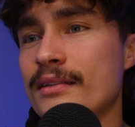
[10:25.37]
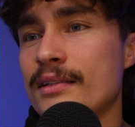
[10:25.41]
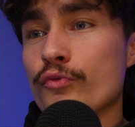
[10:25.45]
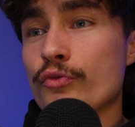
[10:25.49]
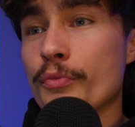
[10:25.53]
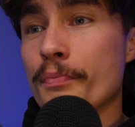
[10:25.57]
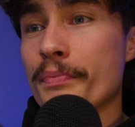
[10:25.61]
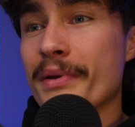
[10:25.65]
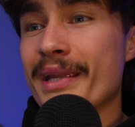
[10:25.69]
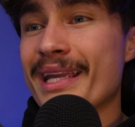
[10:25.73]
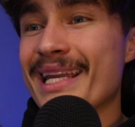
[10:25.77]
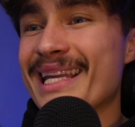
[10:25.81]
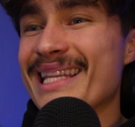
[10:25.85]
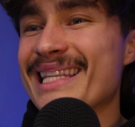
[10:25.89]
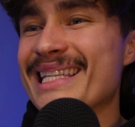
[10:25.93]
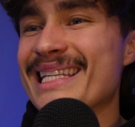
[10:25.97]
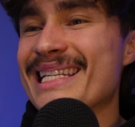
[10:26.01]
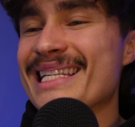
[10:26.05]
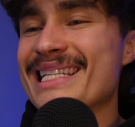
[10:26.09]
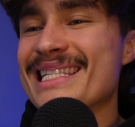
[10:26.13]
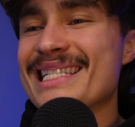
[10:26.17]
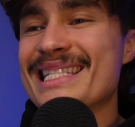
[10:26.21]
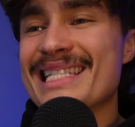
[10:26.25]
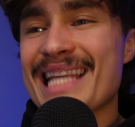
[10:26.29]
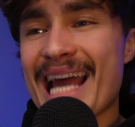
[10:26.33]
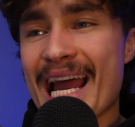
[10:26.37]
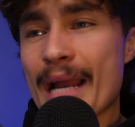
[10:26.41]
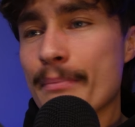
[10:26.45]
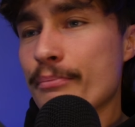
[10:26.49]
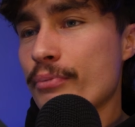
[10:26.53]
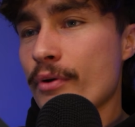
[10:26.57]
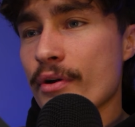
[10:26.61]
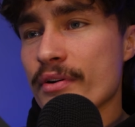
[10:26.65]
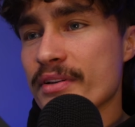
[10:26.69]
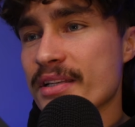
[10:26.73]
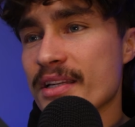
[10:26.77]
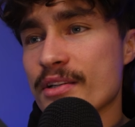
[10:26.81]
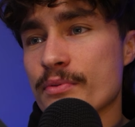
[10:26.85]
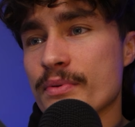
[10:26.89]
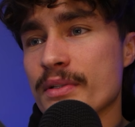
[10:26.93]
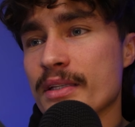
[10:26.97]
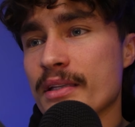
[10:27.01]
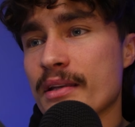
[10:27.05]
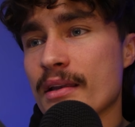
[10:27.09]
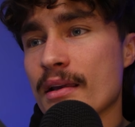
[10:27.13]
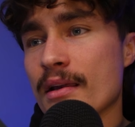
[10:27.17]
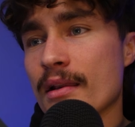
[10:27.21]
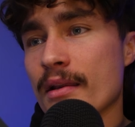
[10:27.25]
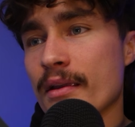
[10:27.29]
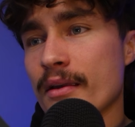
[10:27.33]
Repeat the exact process we
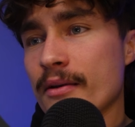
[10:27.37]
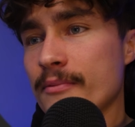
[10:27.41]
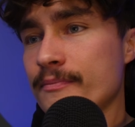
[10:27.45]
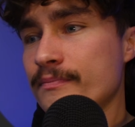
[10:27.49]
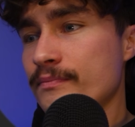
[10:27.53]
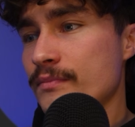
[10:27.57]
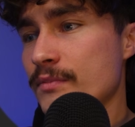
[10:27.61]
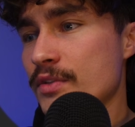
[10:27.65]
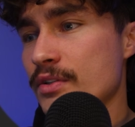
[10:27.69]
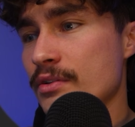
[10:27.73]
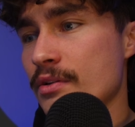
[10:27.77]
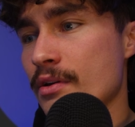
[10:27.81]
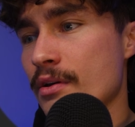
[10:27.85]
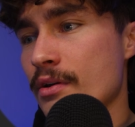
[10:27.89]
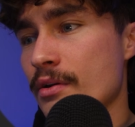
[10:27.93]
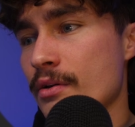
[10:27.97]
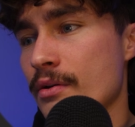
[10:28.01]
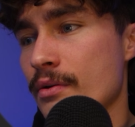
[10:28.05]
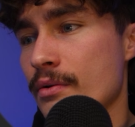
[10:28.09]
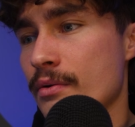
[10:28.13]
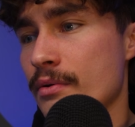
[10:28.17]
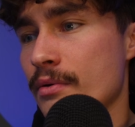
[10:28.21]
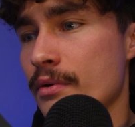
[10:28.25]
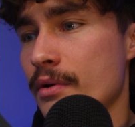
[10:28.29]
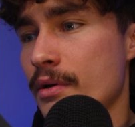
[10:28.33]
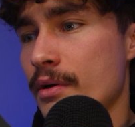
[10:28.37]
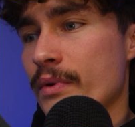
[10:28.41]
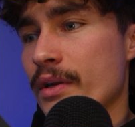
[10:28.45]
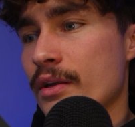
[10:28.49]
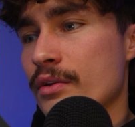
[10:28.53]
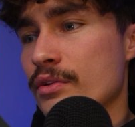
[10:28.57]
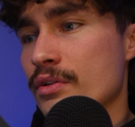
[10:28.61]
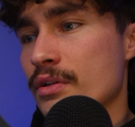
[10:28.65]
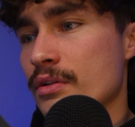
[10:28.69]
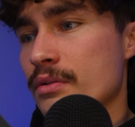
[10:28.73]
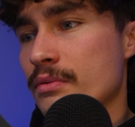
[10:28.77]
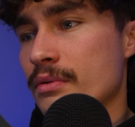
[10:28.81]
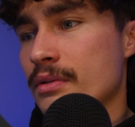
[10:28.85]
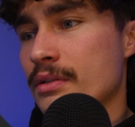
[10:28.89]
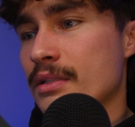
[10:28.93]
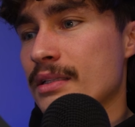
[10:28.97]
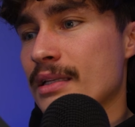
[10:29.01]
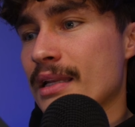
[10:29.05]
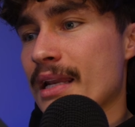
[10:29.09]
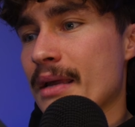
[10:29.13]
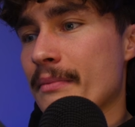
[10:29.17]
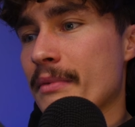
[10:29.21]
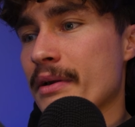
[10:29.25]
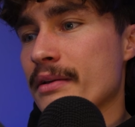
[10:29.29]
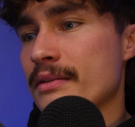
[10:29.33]
did earlier. So we can just
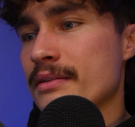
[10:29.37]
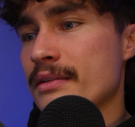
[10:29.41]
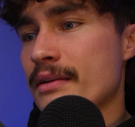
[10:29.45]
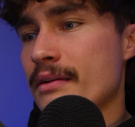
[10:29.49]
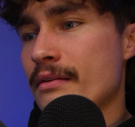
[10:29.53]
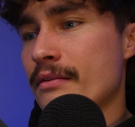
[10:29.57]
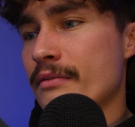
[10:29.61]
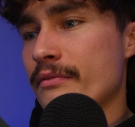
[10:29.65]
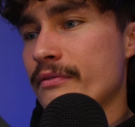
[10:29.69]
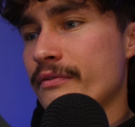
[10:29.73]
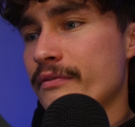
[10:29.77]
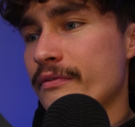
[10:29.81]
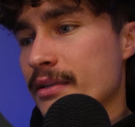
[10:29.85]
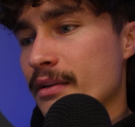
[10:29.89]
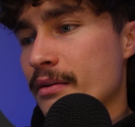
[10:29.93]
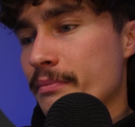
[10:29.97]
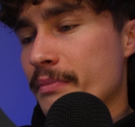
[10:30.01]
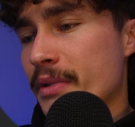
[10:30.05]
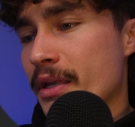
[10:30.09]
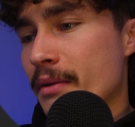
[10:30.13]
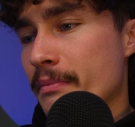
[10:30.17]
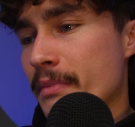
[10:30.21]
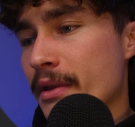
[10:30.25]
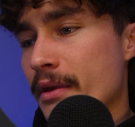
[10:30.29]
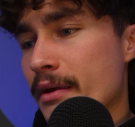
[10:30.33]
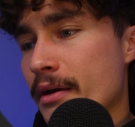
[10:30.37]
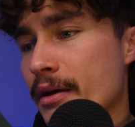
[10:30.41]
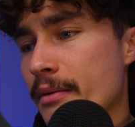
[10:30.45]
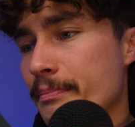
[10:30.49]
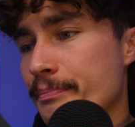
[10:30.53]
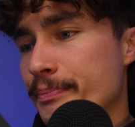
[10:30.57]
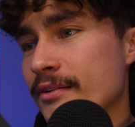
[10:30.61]
select myself, it's gonna pick me up.